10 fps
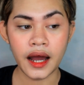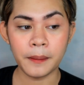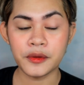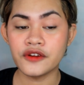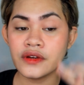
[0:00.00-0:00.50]

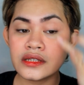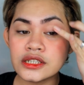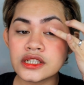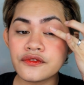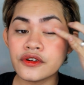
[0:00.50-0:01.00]
Perfect din
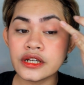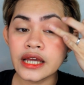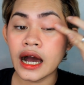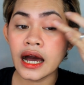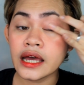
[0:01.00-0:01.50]
siya for the
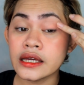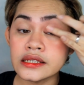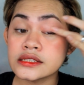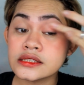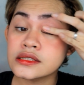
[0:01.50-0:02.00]

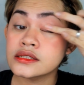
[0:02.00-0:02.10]
eyes.